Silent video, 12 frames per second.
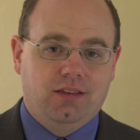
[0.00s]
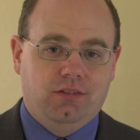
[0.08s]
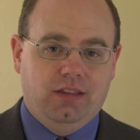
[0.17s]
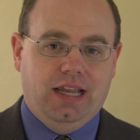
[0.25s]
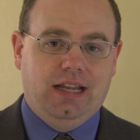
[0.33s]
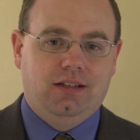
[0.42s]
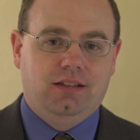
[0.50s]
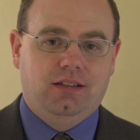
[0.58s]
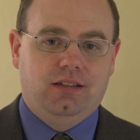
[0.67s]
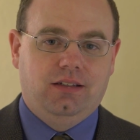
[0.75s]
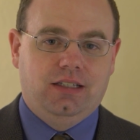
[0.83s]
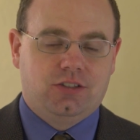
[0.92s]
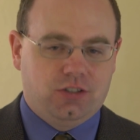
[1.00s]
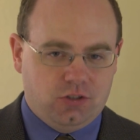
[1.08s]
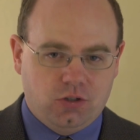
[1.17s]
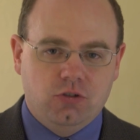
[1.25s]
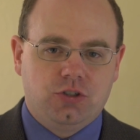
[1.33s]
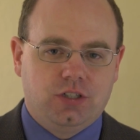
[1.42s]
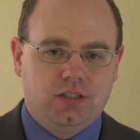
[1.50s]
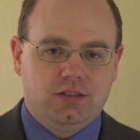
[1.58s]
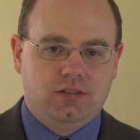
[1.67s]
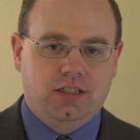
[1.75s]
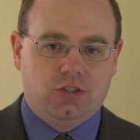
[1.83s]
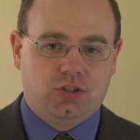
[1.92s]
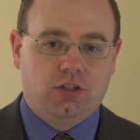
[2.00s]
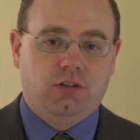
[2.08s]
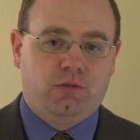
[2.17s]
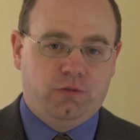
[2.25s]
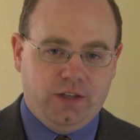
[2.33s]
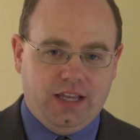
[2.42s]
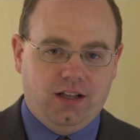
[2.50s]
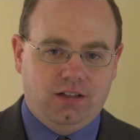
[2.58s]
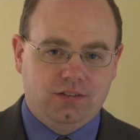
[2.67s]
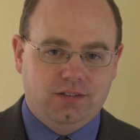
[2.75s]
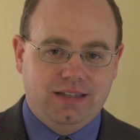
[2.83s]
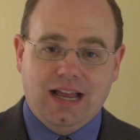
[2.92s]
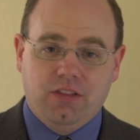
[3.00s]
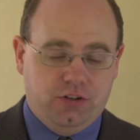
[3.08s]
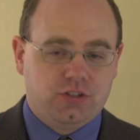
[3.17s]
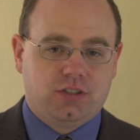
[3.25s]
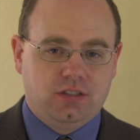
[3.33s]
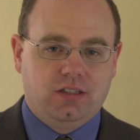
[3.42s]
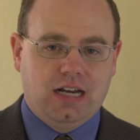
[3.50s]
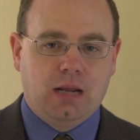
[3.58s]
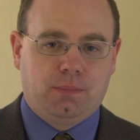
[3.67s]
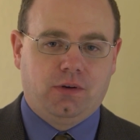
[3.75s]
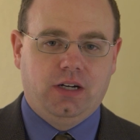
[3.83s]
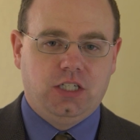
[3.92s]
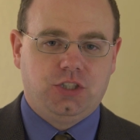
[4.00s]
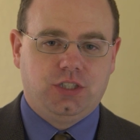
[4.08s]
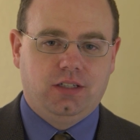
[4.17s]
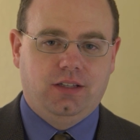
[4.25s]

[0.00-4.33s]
that institutions that should have failed, now they're still in operation.